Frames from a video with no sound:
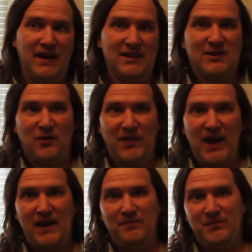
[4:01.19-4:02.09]
And so
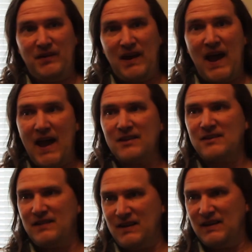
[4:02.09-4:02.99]
that
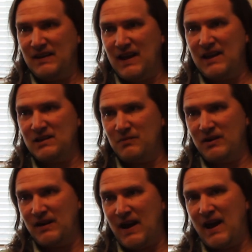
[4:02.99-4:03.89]
adds to the
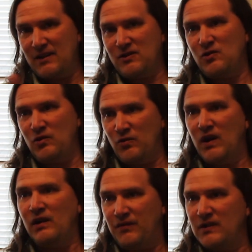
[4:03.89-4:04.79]
engagement and adds to the
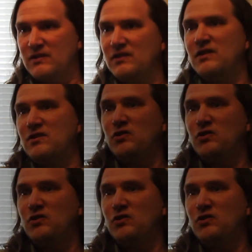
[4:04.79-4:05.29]
relevance to the